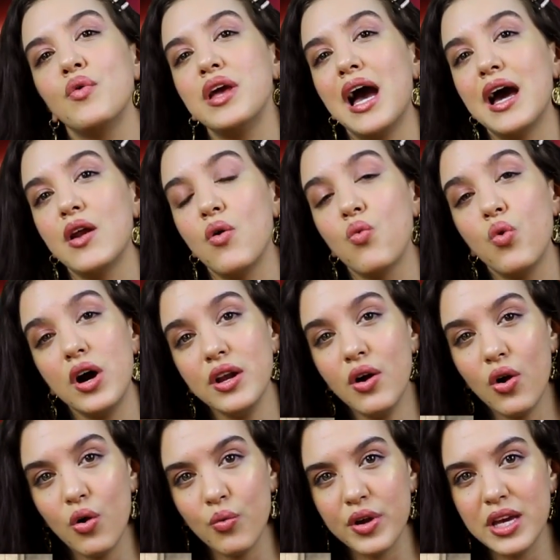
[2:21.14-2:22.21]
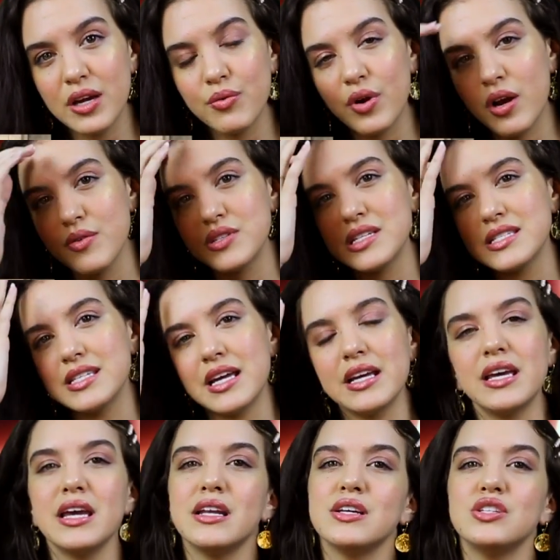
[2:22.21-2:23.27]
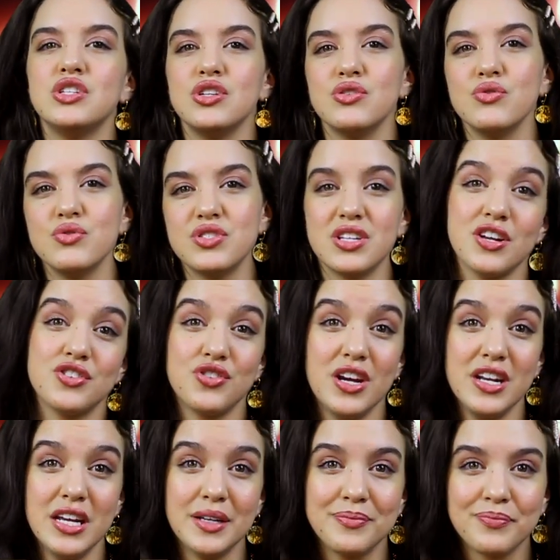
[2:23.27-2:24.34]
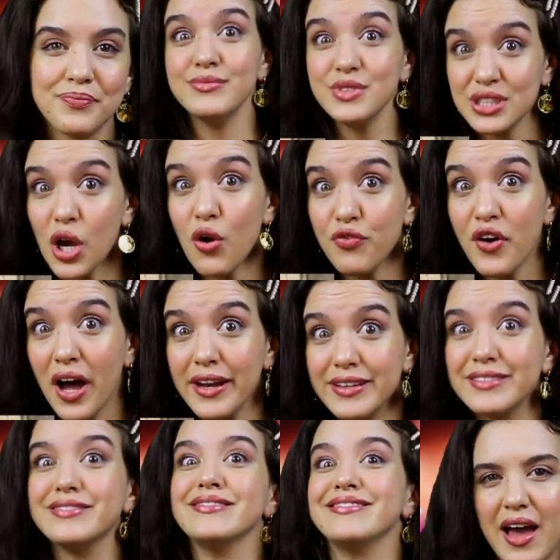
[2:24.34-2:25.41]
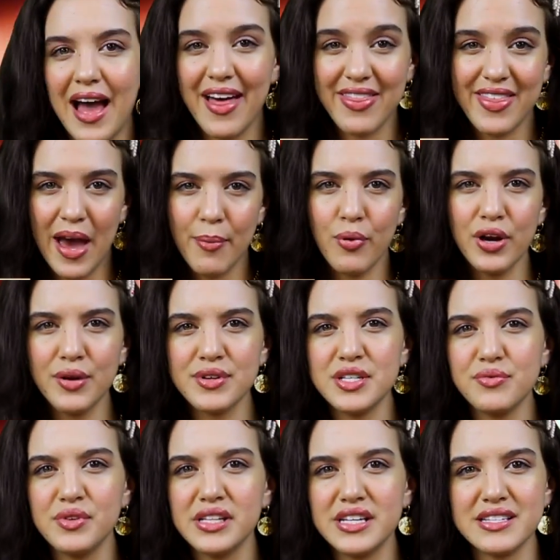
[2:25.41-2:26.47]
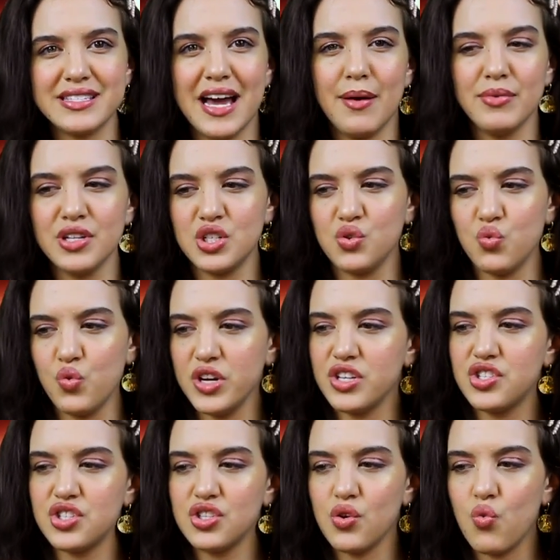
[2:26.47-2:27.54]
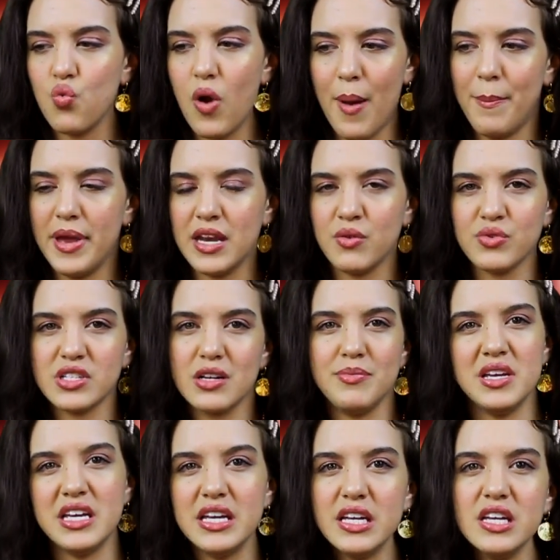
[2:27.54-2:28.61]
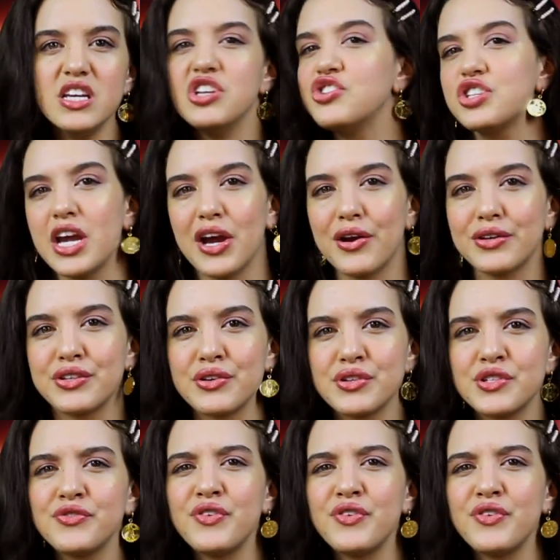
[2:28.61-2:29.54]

we had one whole week where it was just dedicated to stunt training. So fun! At that point, it wasn't really established which weapon was gonna be each character's